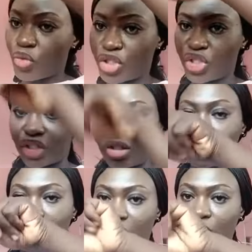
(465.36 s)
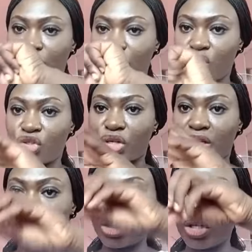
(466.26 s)
you wash it, like you've washed
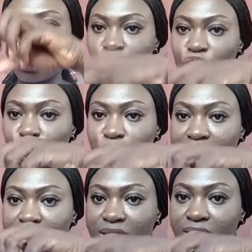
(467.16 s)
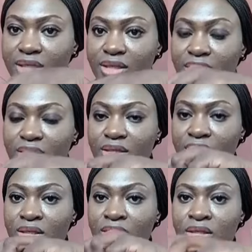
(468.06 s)
your hand, just do like this.
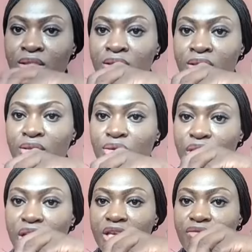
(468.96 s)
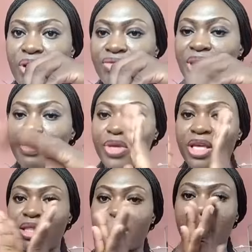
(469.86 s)
Okay, if you have
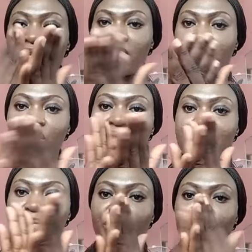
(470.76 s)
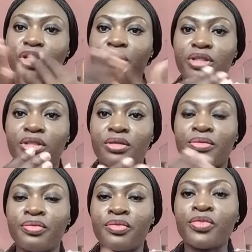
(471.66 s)
napkin there, then you damp your hand.
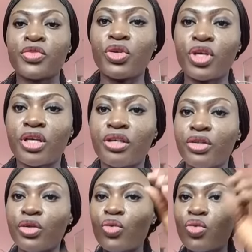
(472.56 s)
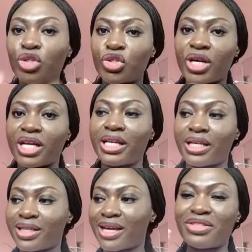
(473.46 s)
Okay, don't wash your
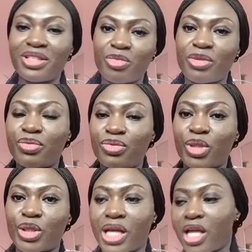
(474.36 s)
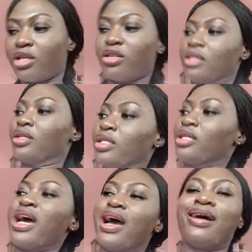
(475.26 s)
hand. And I've seen people wash your
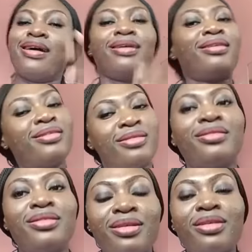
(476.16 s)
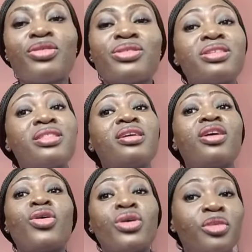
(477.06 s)
hand.
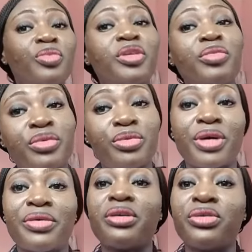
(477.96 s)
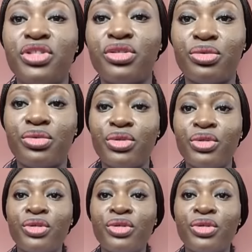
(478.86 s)
Consider other people around you.